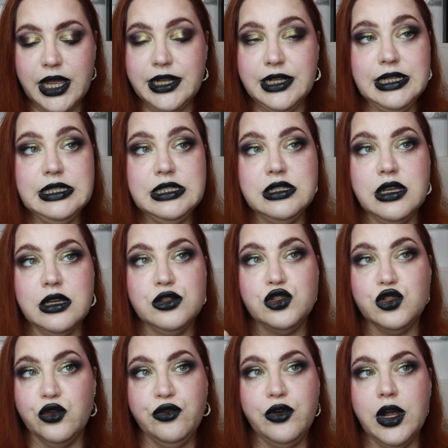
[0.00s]
At least
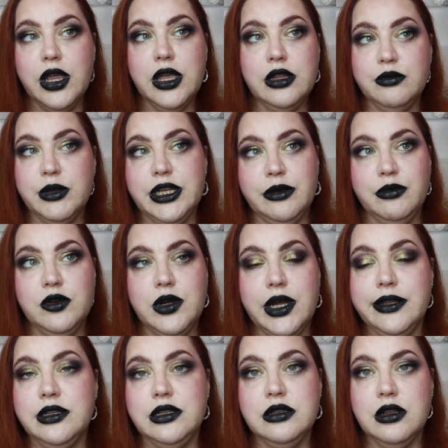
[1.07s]
so far in my demo, I
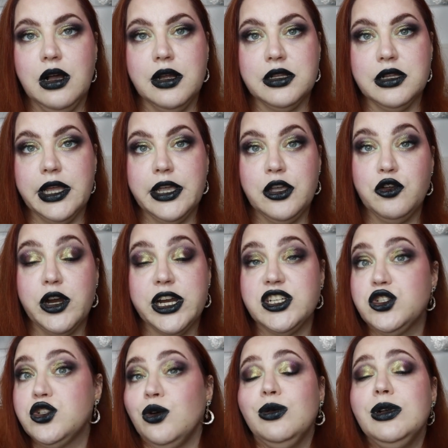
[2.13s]
did not like
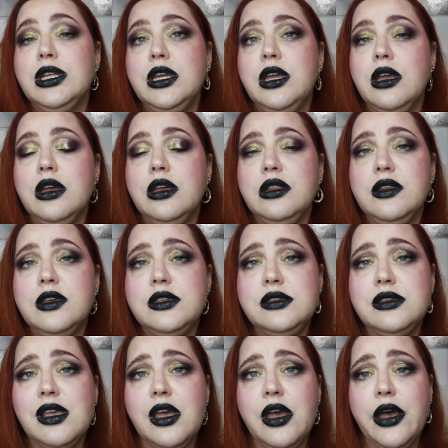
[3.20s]
crash totally in this.